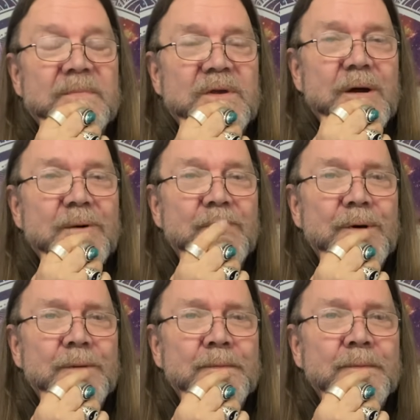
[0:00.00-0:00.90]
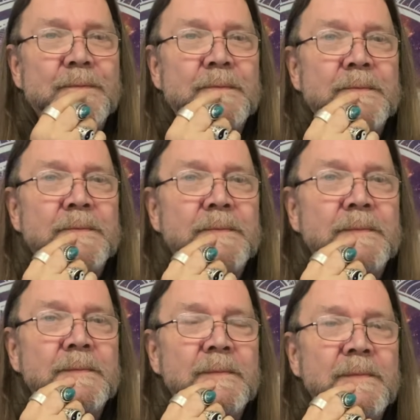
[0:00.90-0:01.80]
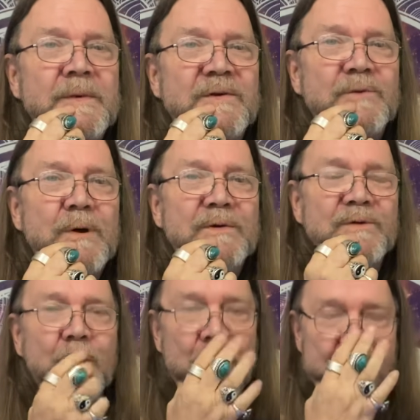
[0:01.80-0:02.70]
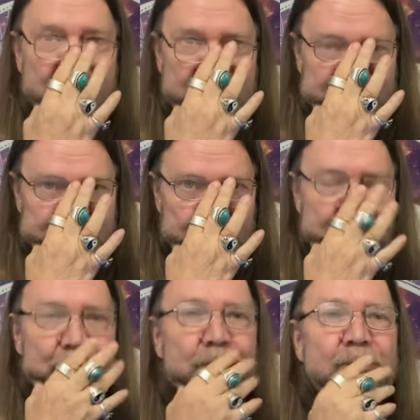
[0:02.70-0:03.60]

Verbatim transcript: kind of a strange card in this deck